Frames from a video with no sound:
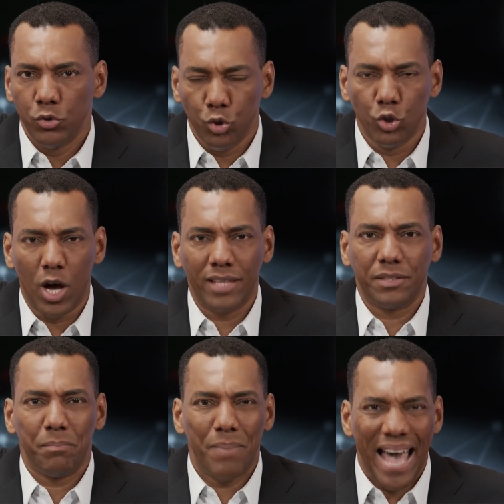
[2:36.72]
Do
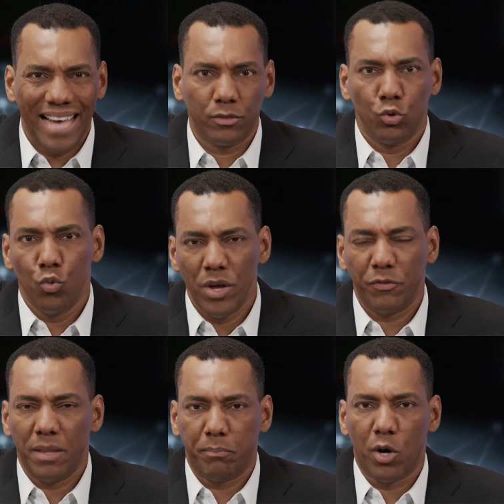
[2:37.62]
not battle
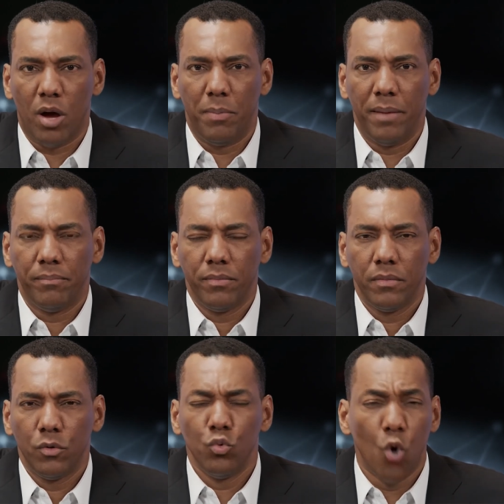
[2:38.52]
with the problem.
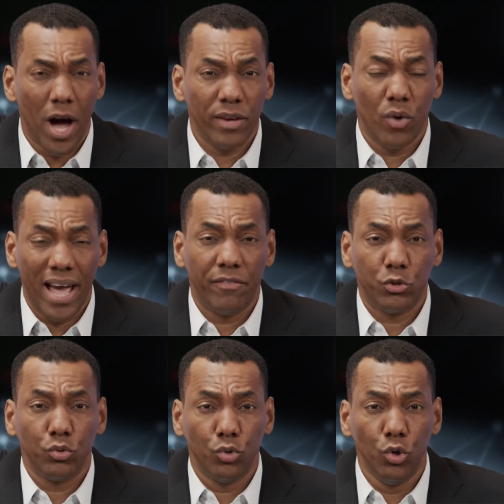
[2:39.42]
What you have
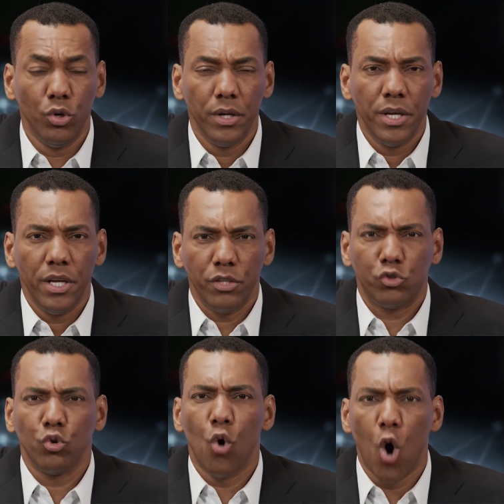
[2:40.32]
to do
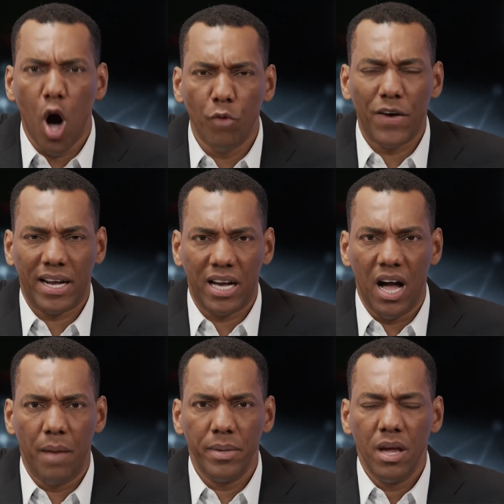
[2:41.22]
is to
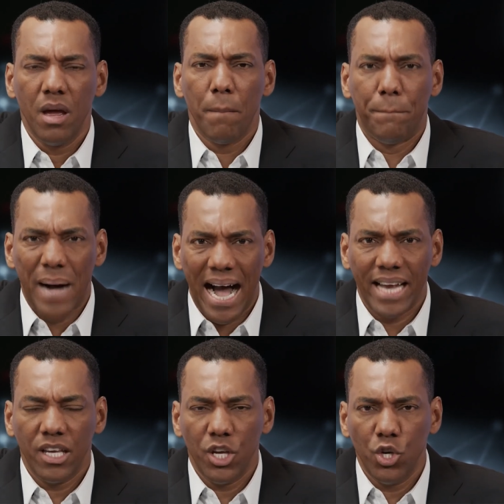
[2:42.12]
overcome
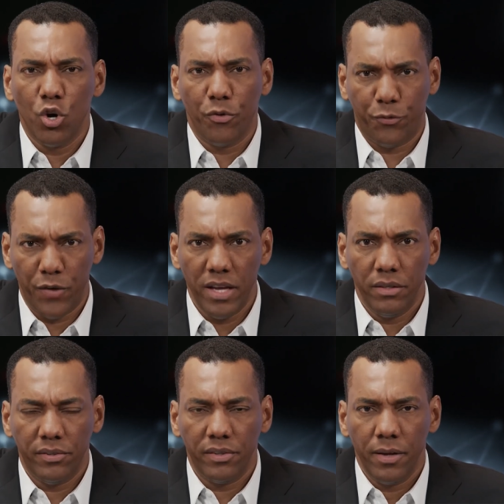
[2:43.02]
by your
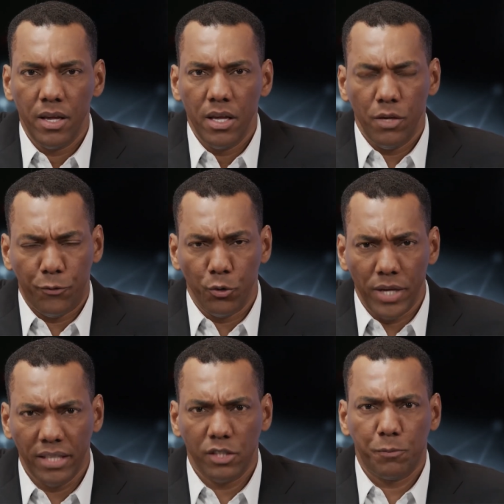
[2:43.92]
faith. If you
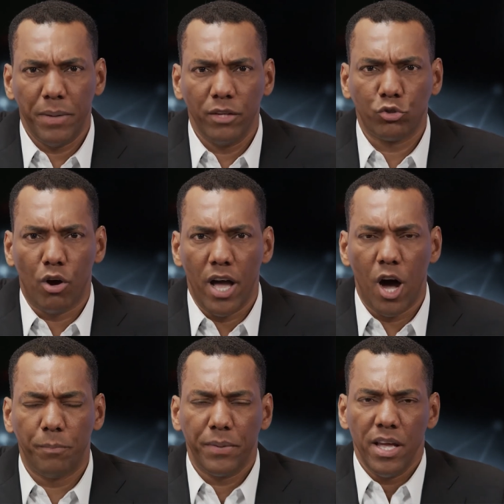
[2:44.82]
need spiritual
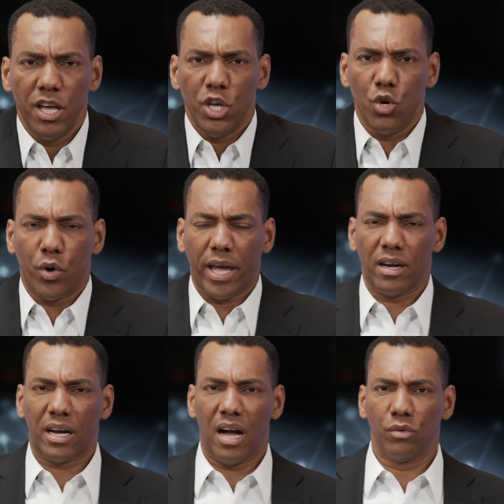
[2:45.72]
help, you
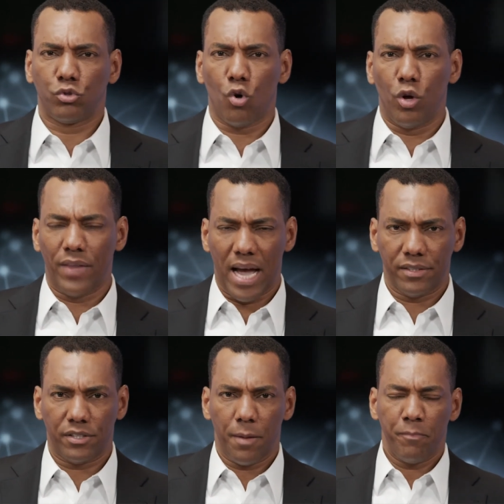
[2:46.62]
can count on
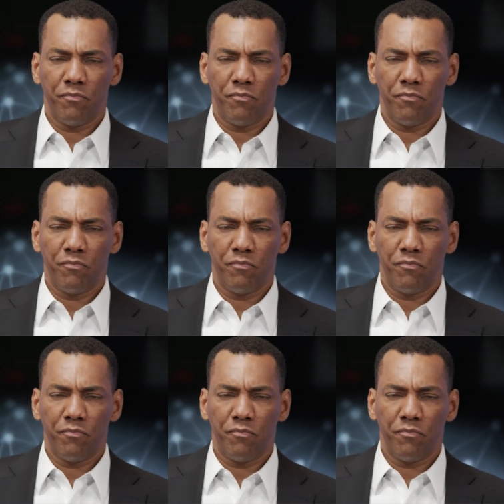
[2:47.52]
us.